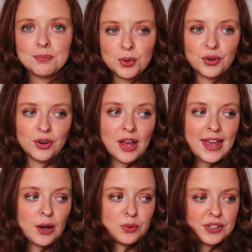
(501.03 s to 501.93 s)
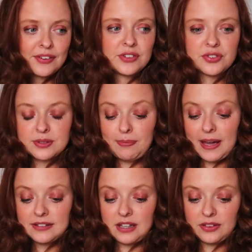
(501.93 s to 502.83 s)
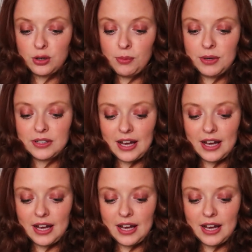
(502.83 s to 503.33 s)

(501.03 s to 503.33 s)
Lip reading: but we don't have enough space in the cupboard,